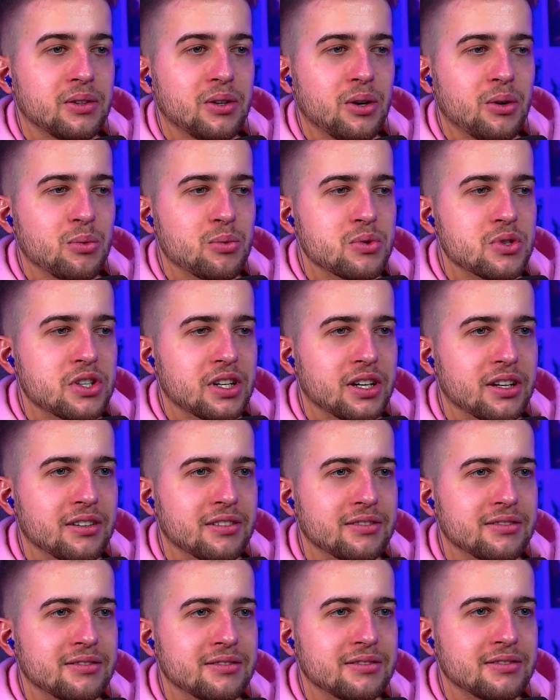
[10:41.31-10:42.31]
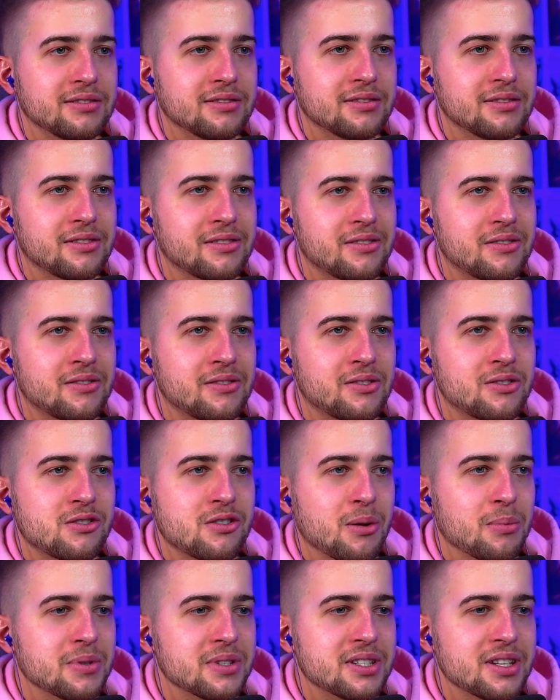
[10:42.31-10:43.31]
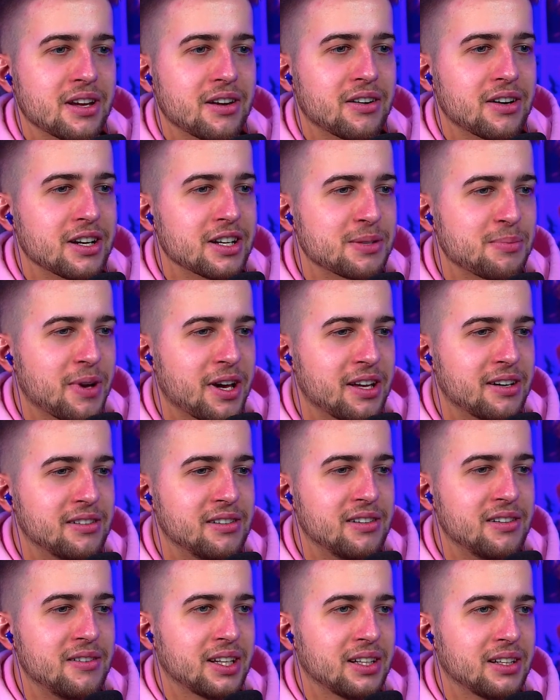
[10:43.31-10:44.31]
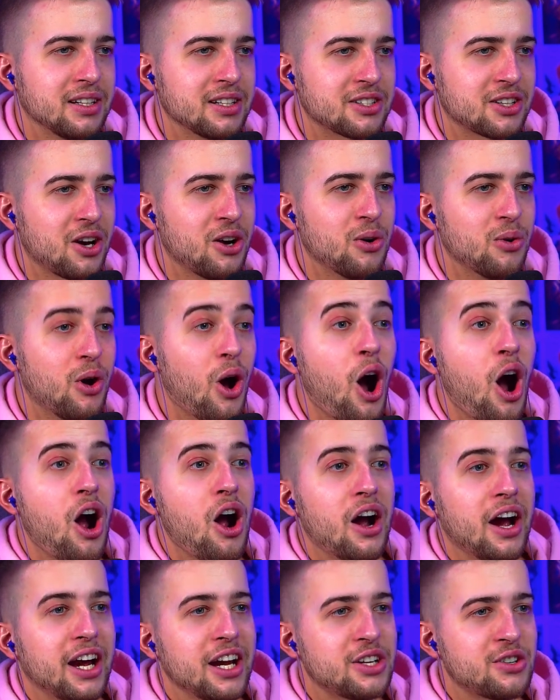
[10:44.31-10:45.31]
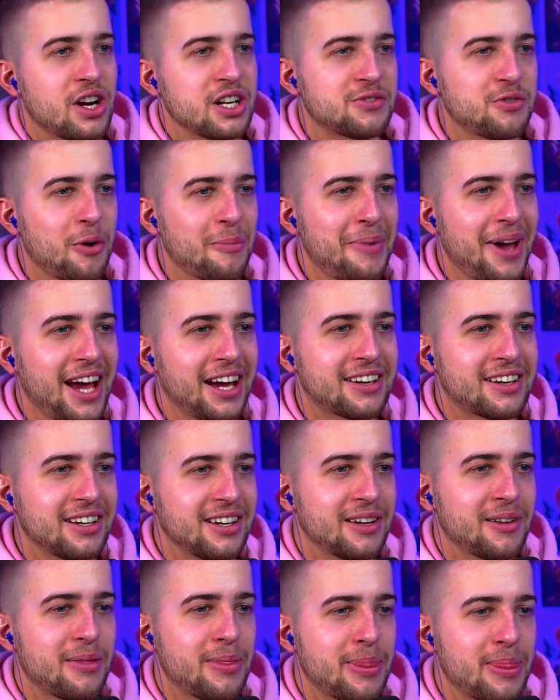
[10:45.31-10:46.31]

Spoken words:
Oh shit. Chopper's serious, man. Let's go. He transformed back!